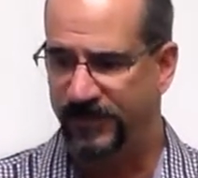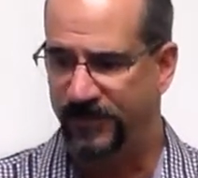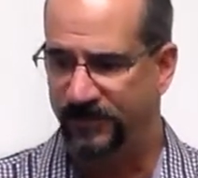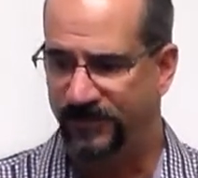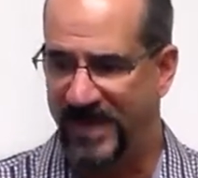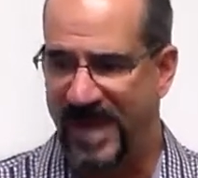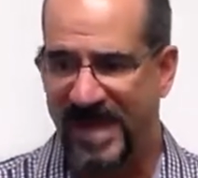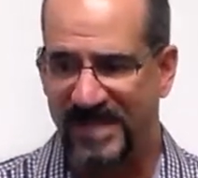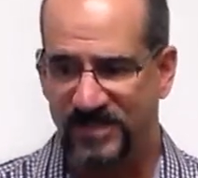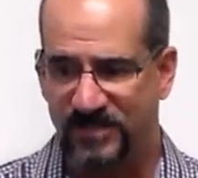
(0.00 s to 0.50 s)
the
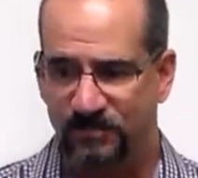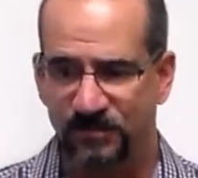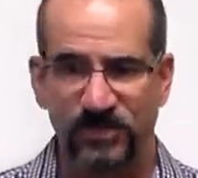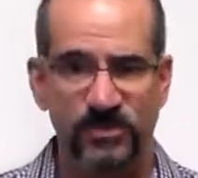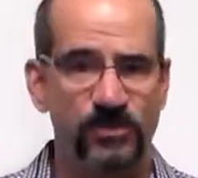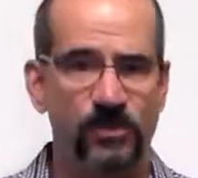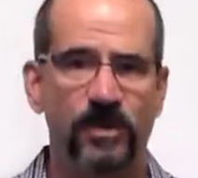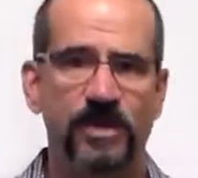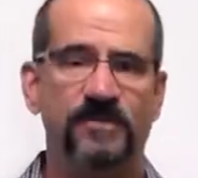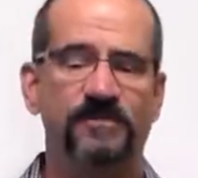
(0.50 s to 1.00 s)
vast
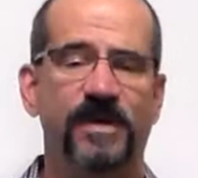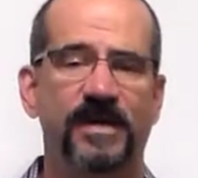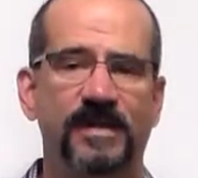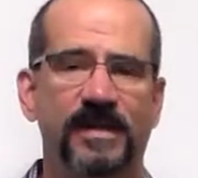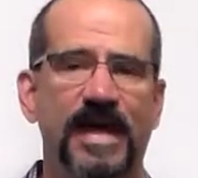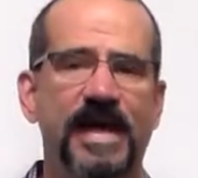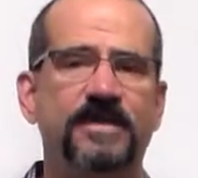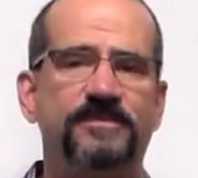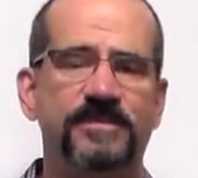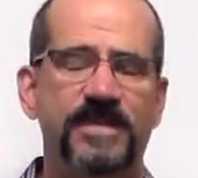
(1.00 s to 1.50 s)
majority of my
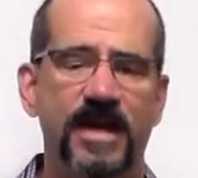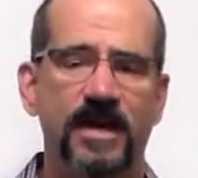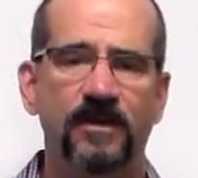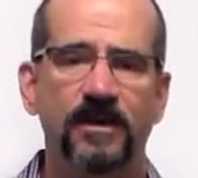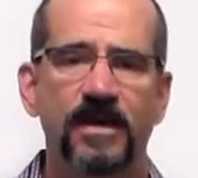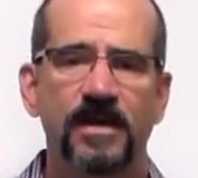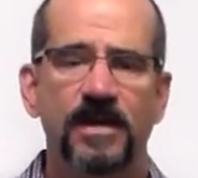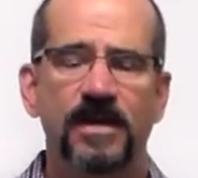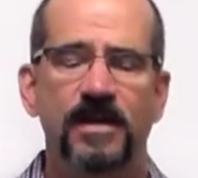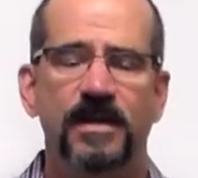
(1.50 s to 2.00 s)
life now,
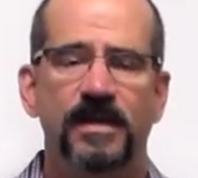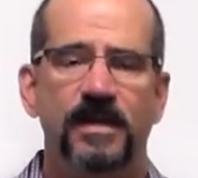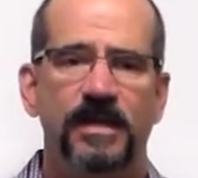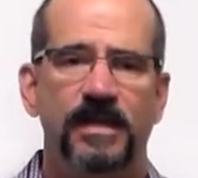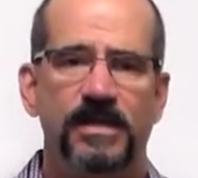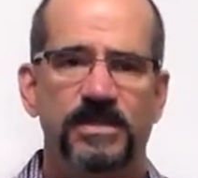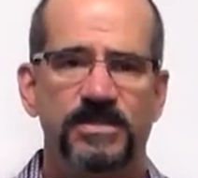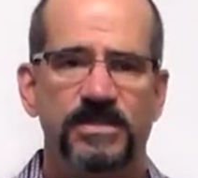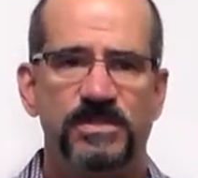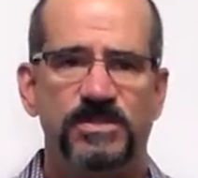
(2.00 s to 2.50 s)

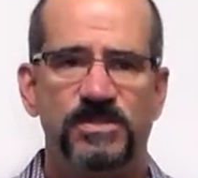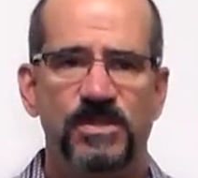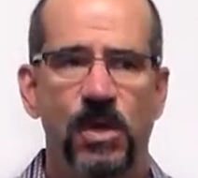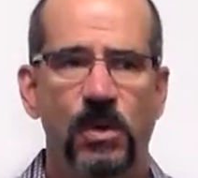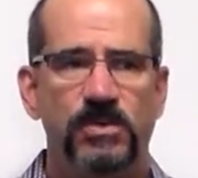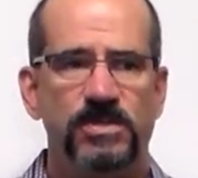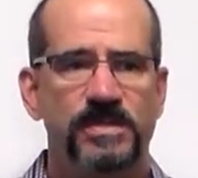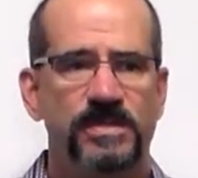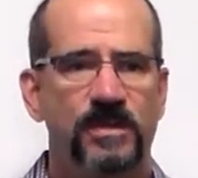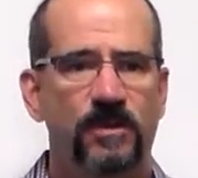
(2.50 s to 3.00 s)
is this
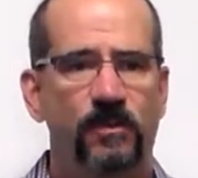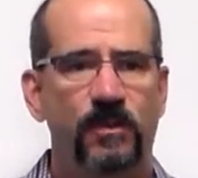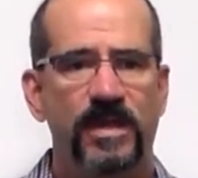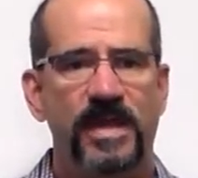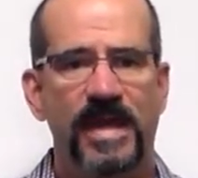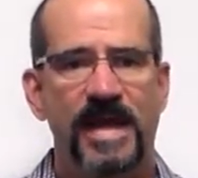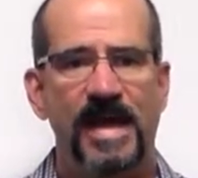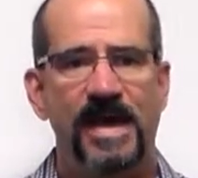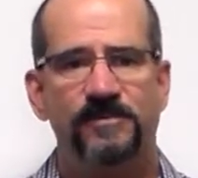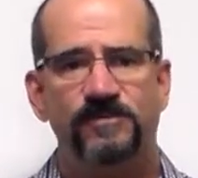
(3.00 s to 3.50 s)
notion that
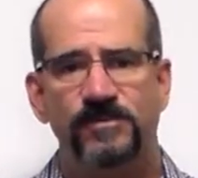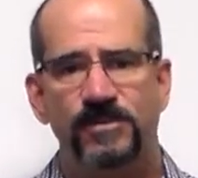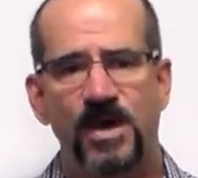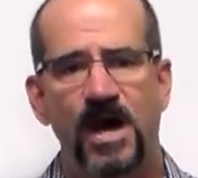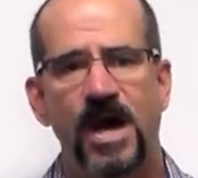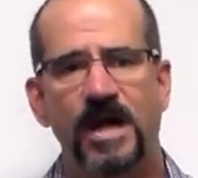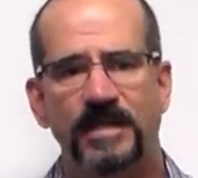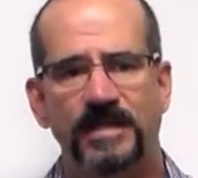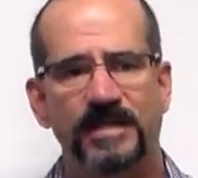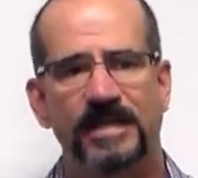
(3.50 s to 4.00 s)
we have
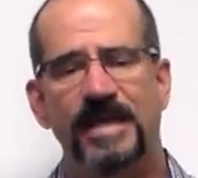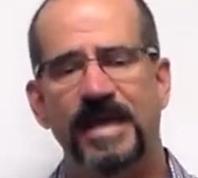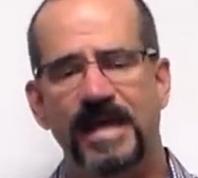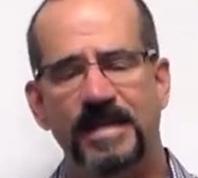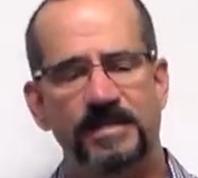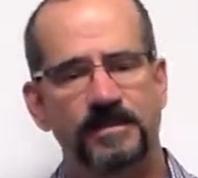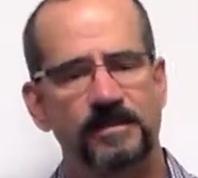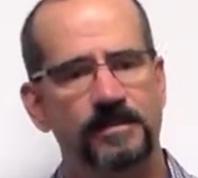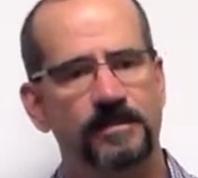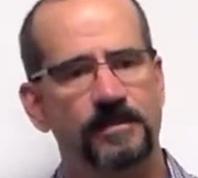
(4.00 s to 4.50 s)
not
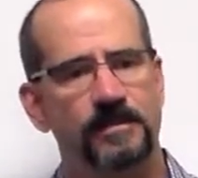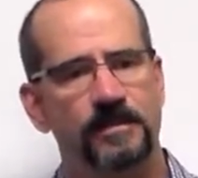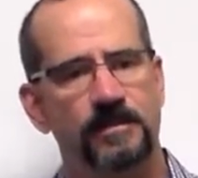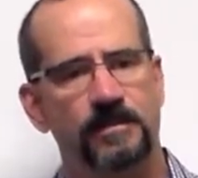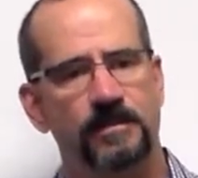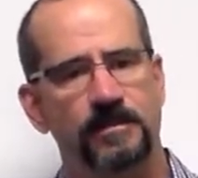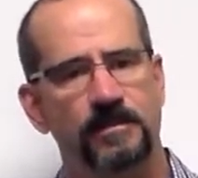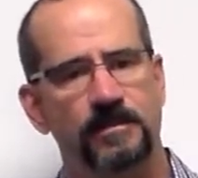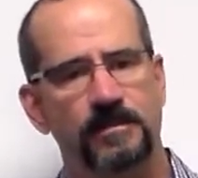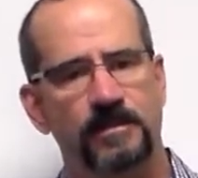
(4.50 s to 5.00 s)
yet
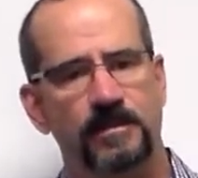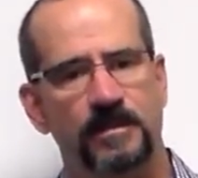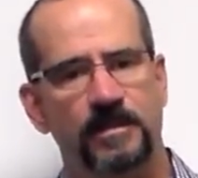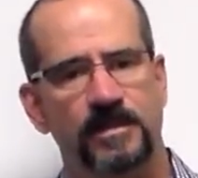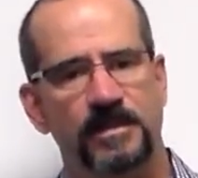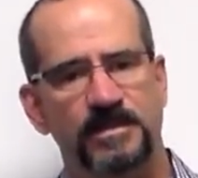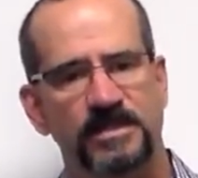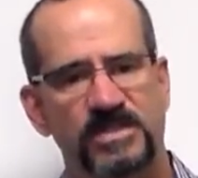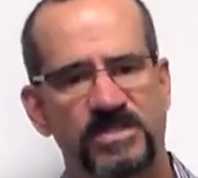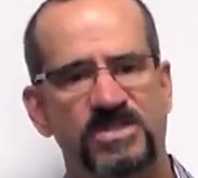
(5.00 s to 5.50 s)

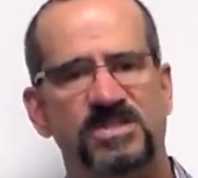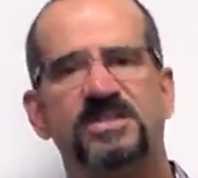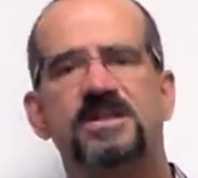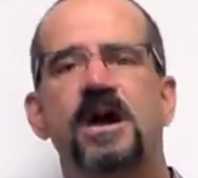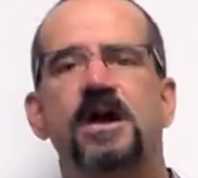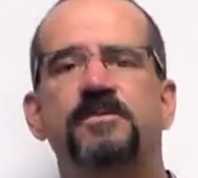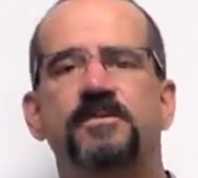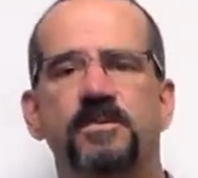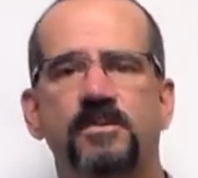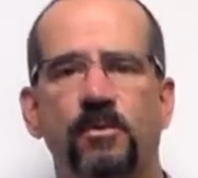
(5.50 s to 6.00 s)

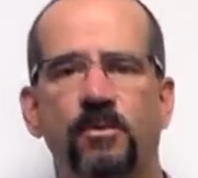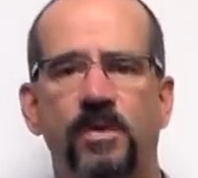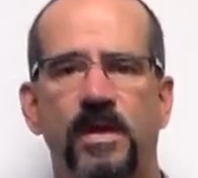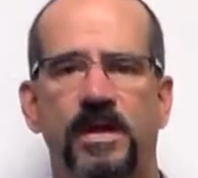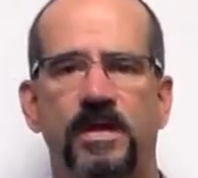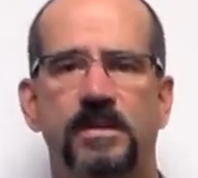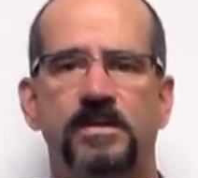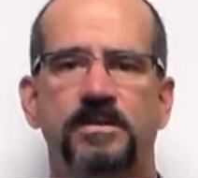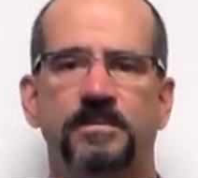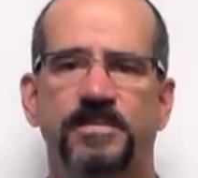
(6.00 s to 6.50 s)
discovered
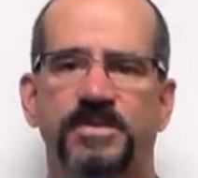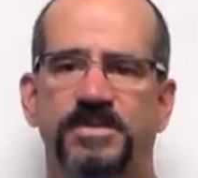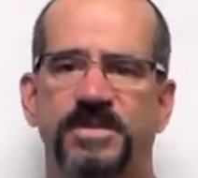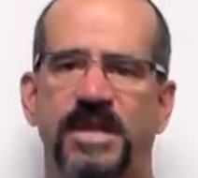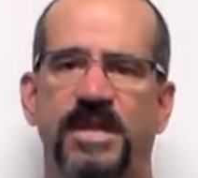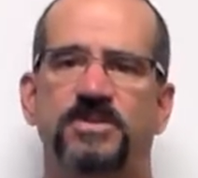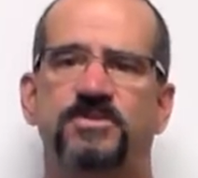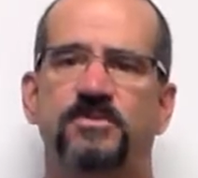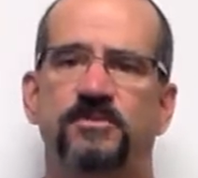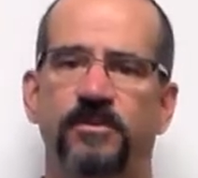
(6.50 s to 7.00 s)
where the
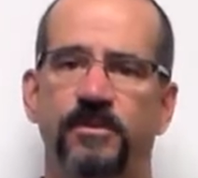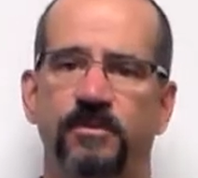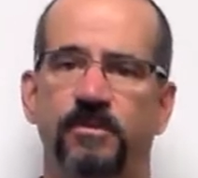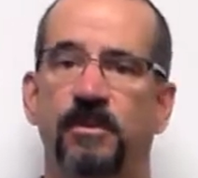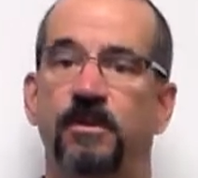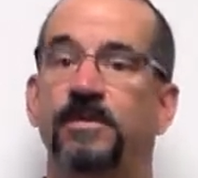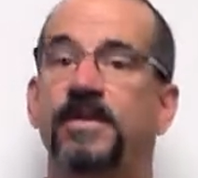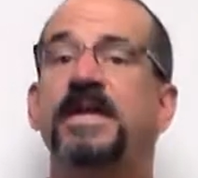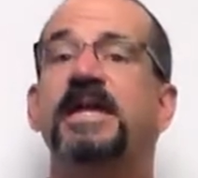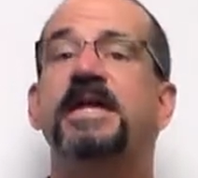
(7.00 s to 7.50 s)
potential for
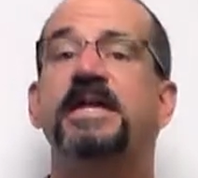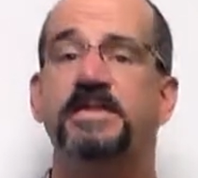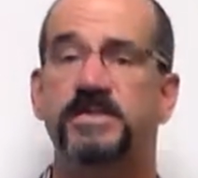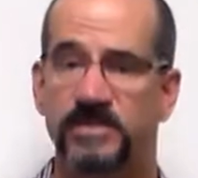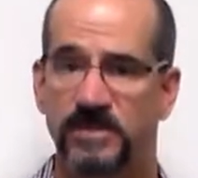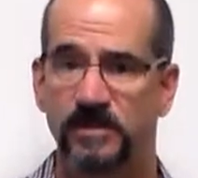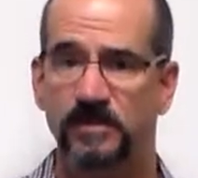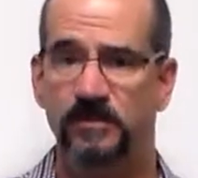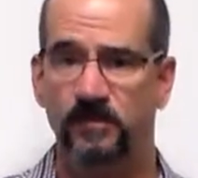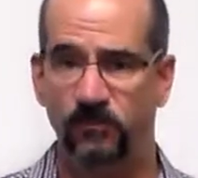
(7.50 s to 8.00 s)
growth
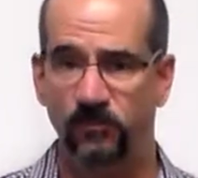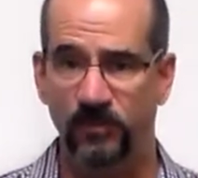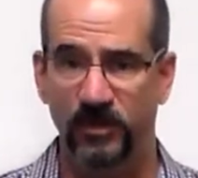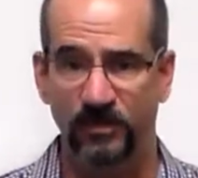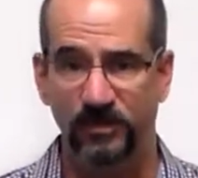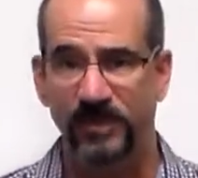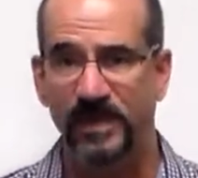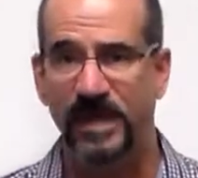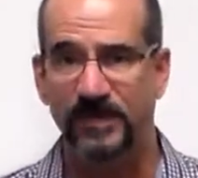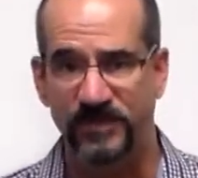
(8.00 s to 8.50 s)
ends when we
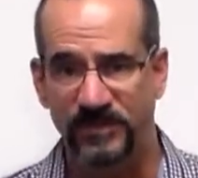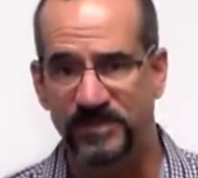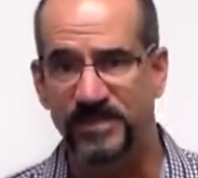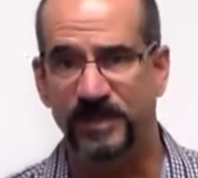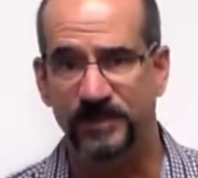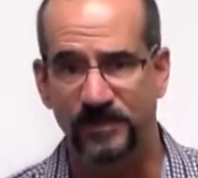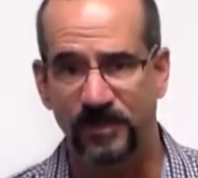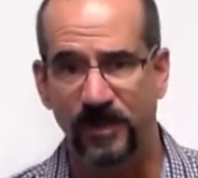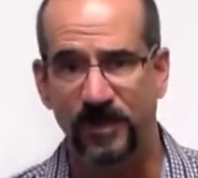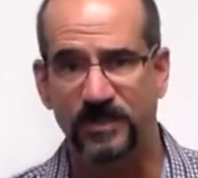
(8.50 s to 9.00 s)
apply these
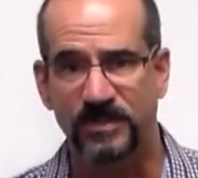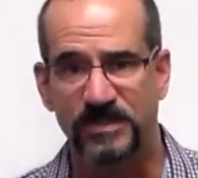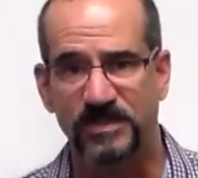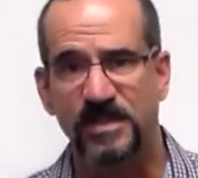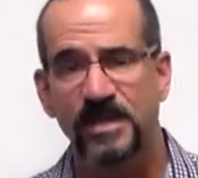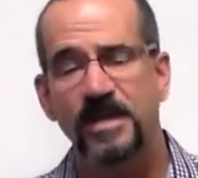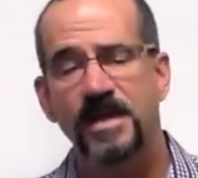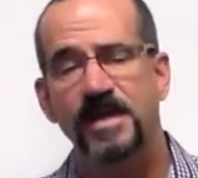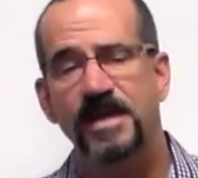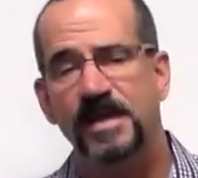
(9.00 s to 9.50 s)
technologies.